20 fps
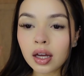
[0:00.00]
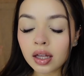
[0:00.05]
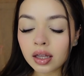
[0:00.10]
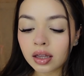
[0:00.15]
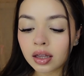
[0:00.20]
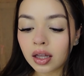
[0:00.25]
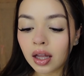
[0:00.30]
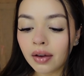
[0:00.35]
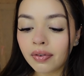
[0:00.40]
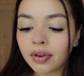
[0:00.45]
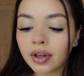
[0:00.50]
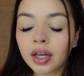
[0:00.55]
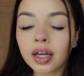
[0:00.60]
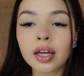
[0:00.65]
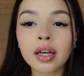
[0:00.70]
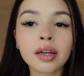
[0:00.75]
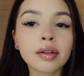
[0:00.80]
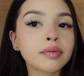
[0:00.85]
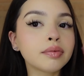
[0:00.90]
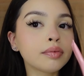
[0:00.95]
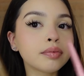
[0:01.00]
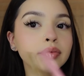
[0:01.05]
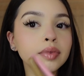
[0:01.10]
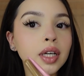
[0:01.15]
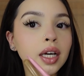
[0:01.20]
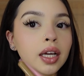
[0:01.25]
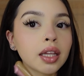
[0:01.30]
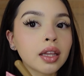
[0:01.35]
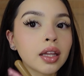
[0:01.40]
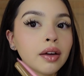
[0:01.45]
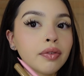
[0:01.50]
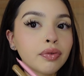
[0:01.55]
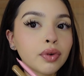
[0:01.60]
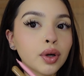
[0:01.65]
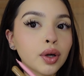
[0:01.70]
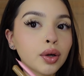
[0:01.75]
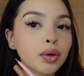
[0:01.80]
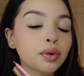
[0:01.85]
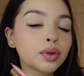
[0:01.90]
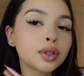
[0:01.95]
Love it. I love
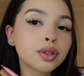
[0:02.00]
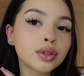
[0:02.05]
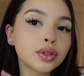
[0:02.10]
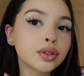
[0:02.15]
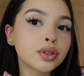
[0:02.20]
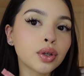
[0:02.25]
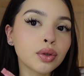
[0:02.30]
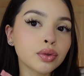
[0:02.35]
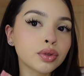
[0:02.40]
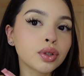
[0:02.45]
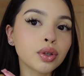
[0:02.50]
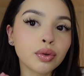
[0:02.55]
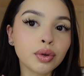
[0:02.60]
Rhode. It's so, so